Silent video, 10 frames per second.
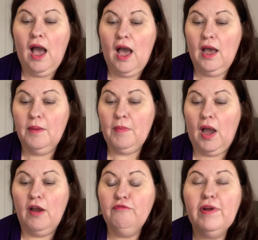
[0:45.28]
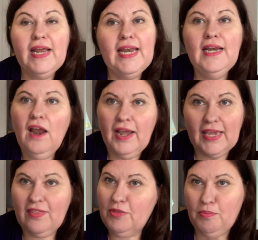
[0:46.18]
um, I really
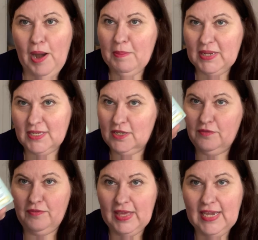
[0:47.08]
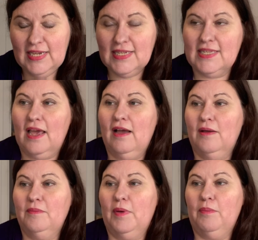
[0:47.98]
like the premise of these
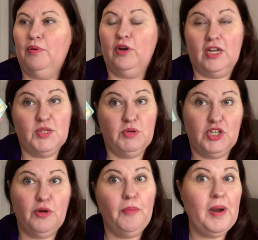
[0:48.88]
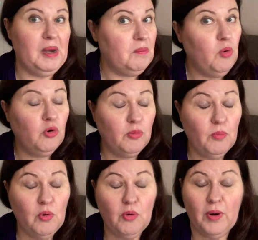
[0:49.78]
um, products, which are appearing more and
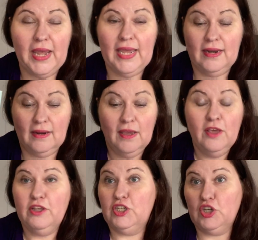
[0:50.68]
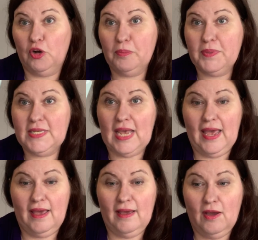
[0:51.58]
more in the shops,
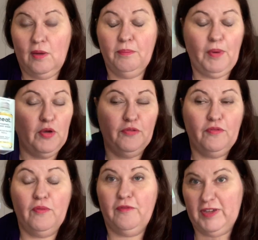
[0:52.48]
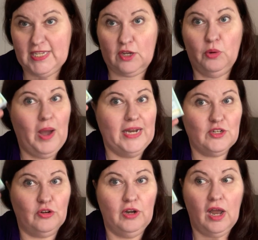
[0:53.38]
uh, both physical and
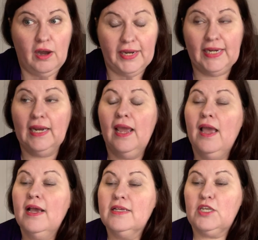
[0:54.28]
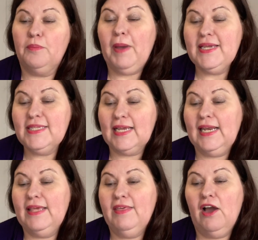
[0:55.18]
online. So
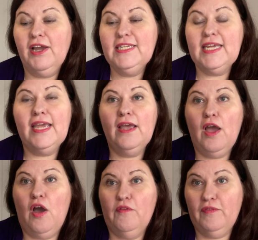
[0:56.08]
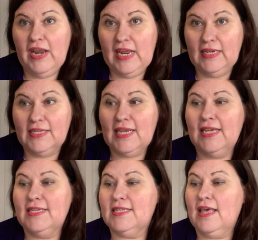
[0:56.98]
basically, the idea of NEAT
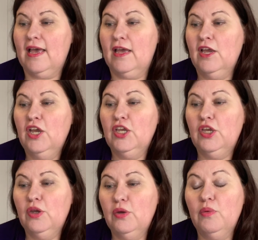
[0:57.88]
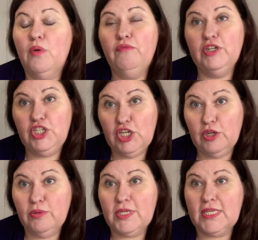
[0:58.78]
is that you
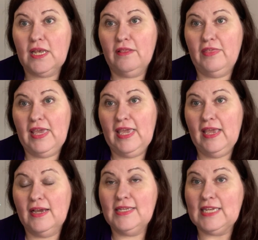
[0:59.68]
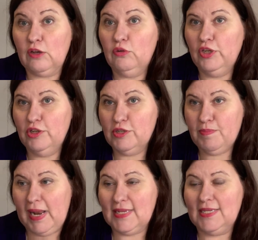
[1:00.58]
reduce the single-use
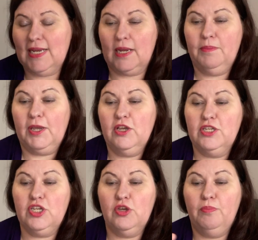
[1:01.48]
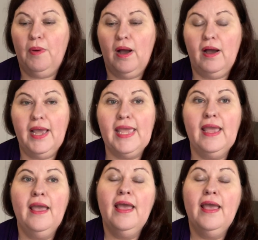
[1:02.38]
plastic because you buy